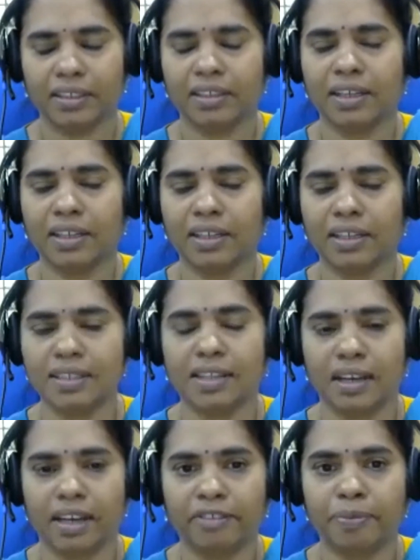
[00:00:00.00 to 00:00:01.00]
that is the
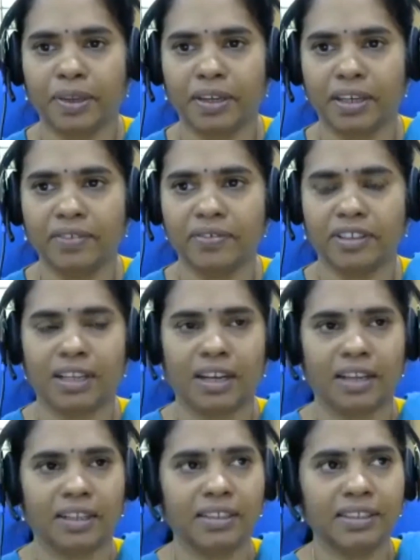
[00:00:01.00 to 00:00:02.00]
life period for the
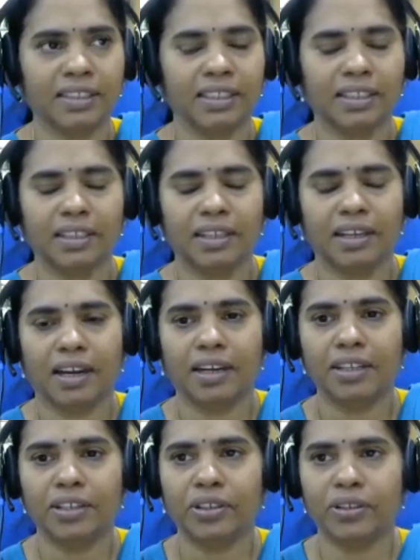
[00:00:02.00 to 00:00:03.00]
liners
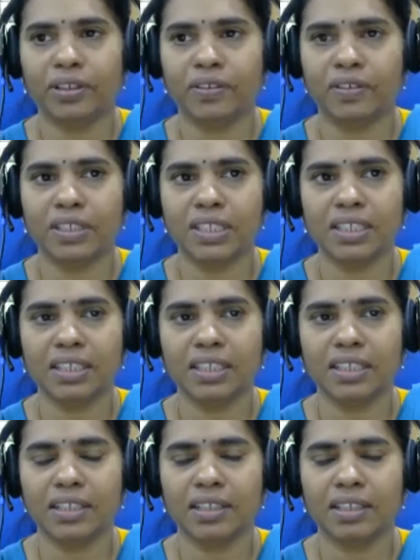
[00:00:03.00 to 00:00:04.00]
and to your question
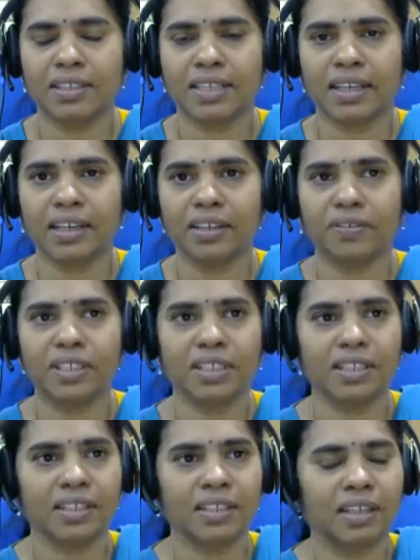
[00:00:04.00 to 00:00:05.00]
uh, second
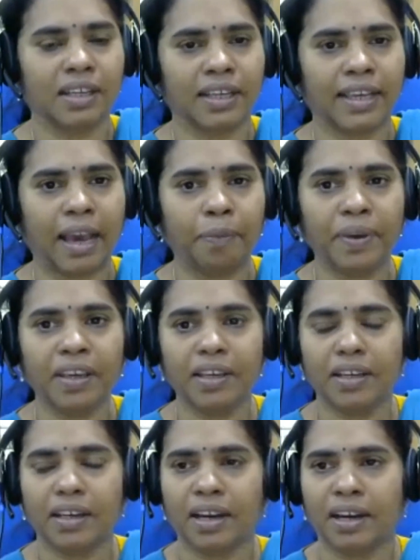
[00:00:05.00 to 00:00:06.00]
question uh, capping
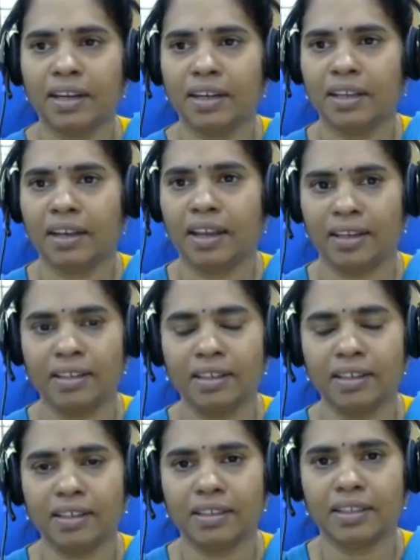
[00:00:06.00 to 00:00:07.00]
and liner
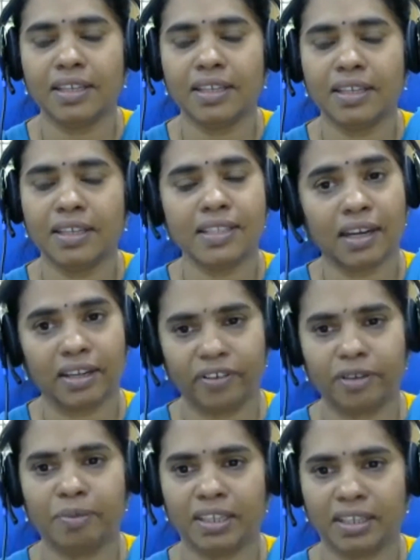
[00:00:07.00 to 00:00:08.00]
these are different
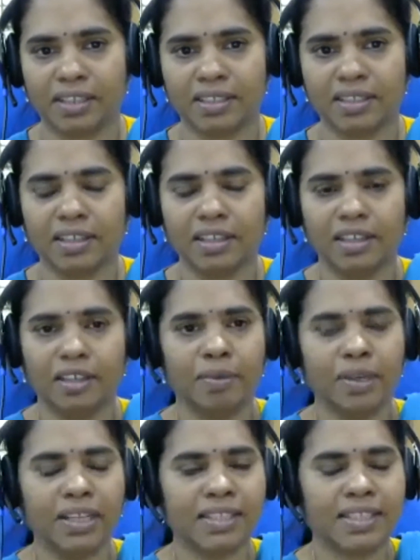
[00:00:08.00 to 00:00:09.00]
materials
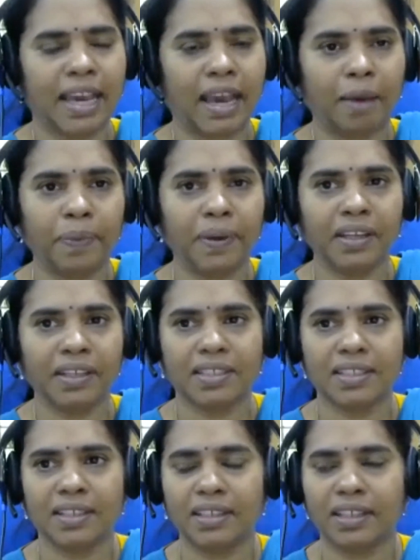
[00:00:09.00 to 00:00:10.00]
because capping
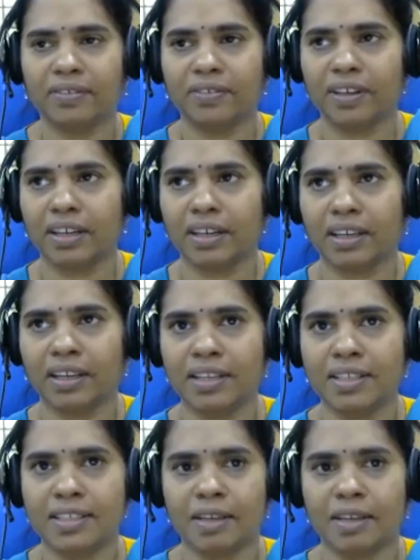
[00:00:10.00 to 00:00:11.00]
doesn't require any
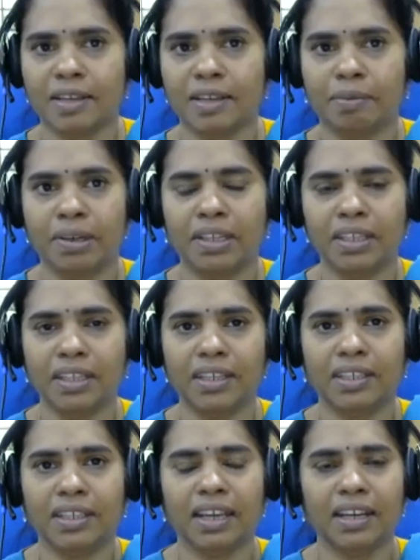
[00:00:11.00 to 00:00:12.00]
stability it
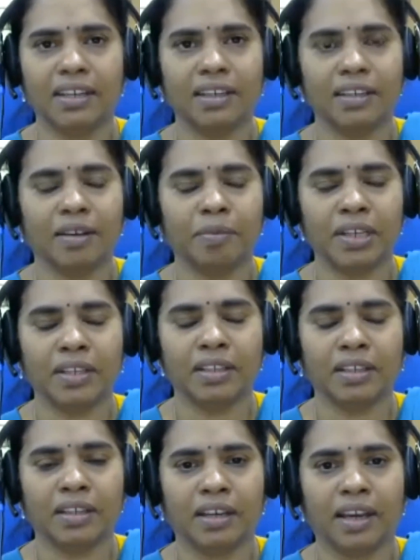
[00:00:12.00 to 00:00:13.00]
can i mean the
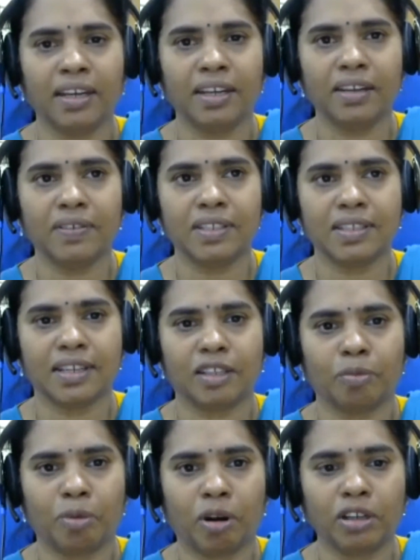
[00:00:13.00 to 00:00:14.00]
liner which is at the
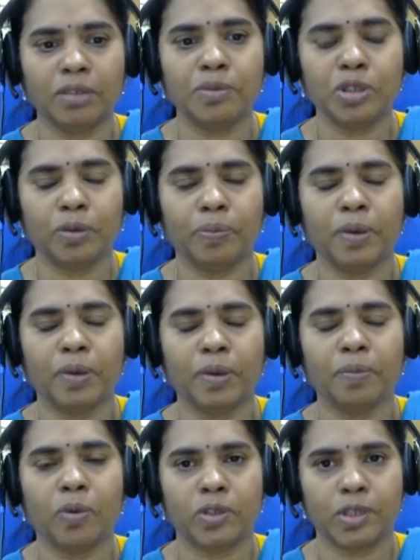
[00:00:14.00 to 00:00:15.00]
bottom should be
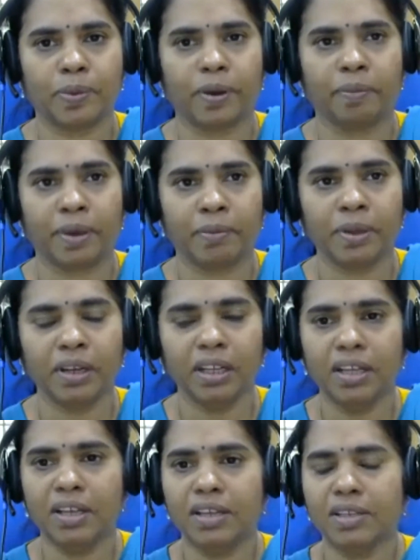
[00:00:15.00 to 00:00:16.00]
most permeable
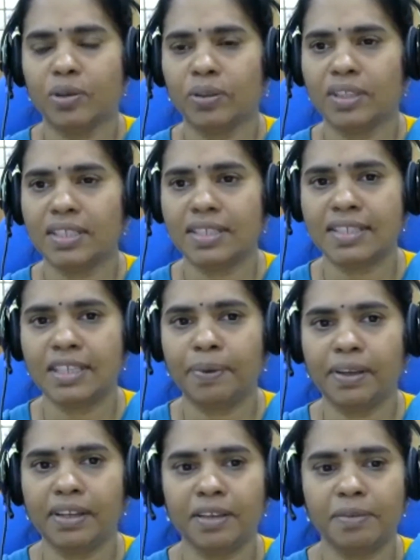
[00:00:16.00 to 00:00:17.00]
so this is
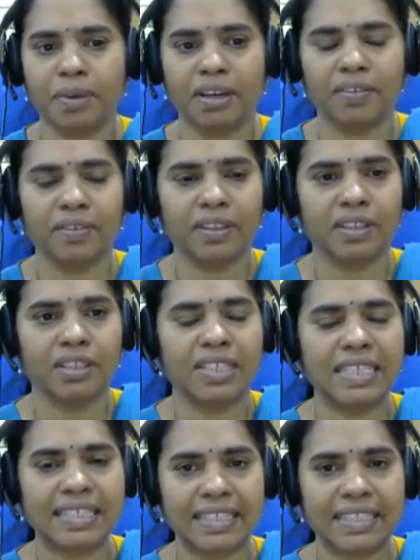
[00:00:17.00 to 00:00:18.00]
typically made with the
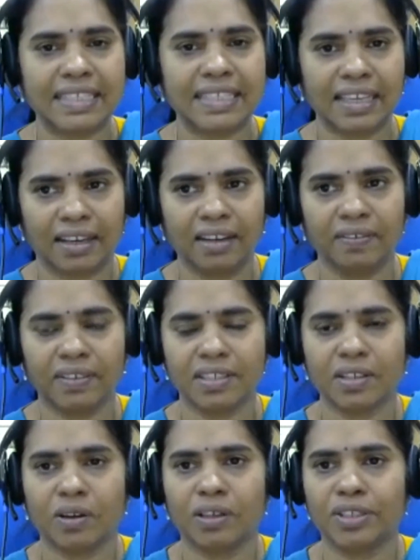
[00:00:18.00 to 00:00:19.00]
gcl which is
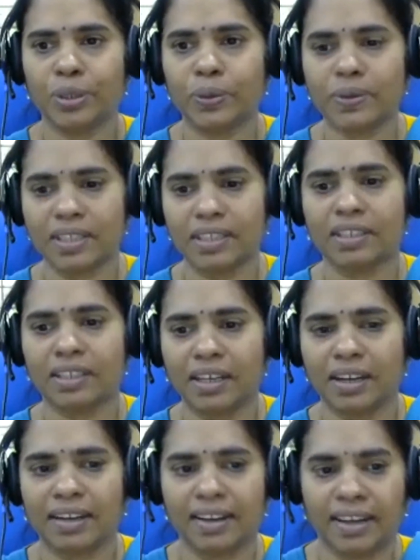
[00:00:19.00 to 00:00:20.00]
called geosynthetic
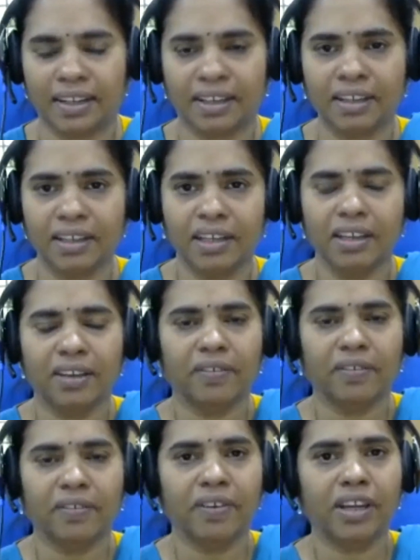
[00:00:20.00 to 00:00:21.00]
clay liner
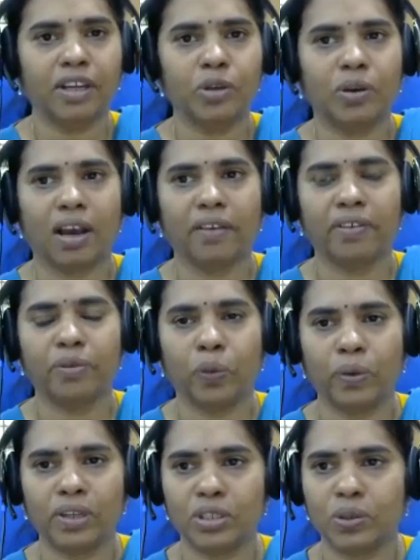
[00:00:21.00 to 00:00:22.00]
where you have a
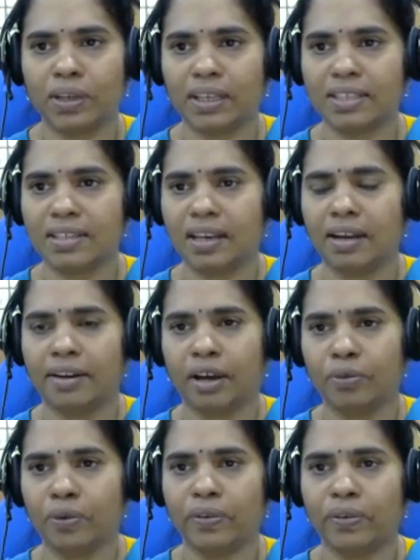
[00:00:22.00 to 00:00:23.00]
woven geotextile
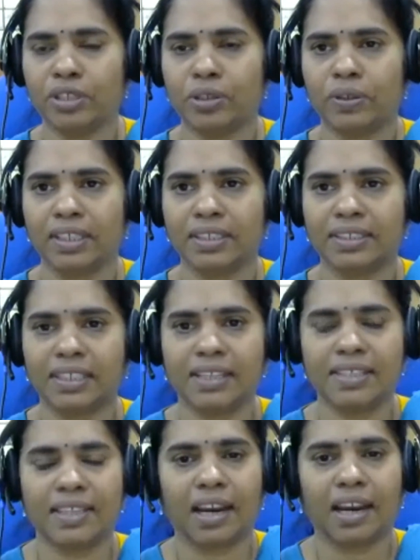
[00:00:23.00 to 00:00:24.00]
non-woven geotextile
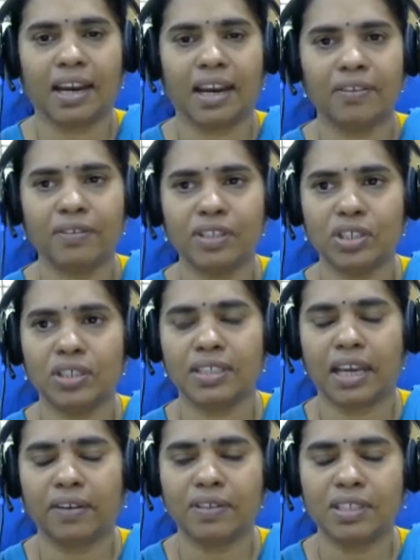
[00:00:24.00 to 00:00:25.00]
sandwich
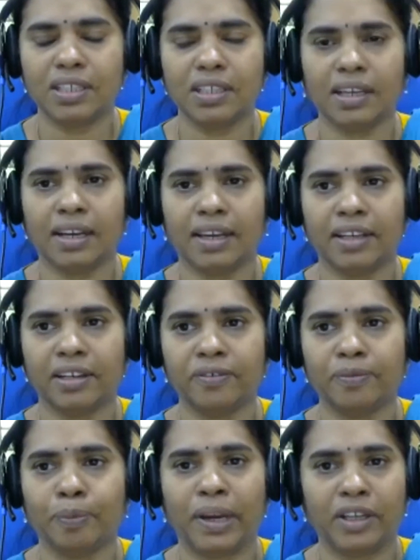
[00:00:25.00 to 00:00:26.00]
sandwiching a layer of
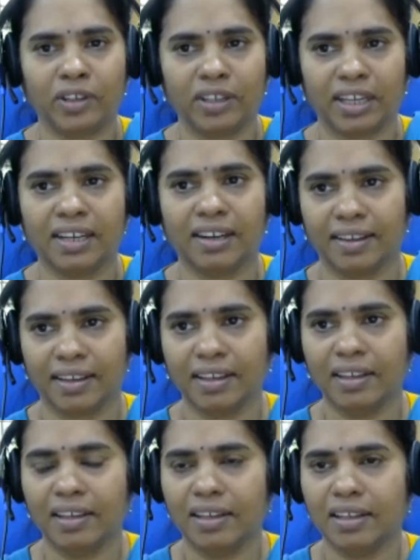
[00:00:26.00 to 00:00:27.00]
bentonite clay
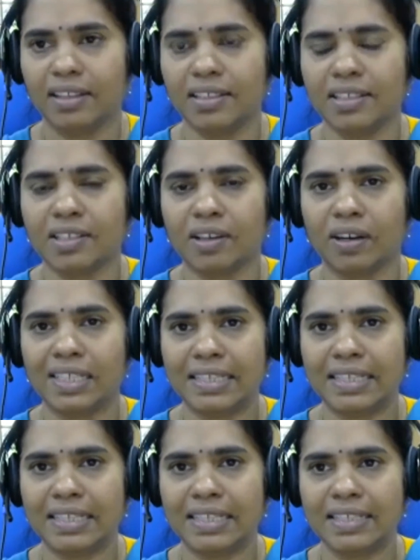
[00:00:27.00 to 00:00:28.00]
this is called
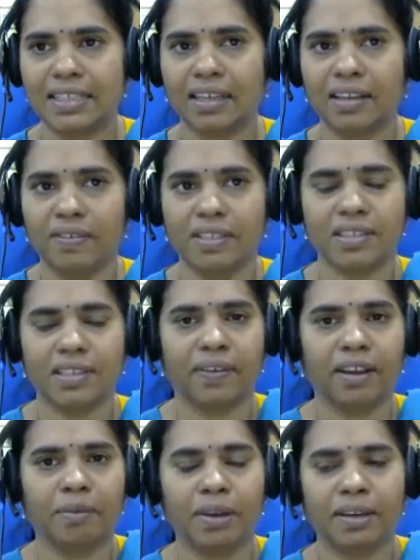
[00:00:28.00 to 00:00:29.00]
gcl which is
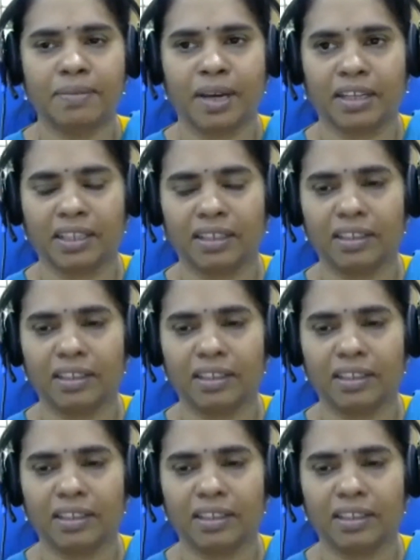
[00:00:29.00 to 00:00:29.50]
available in market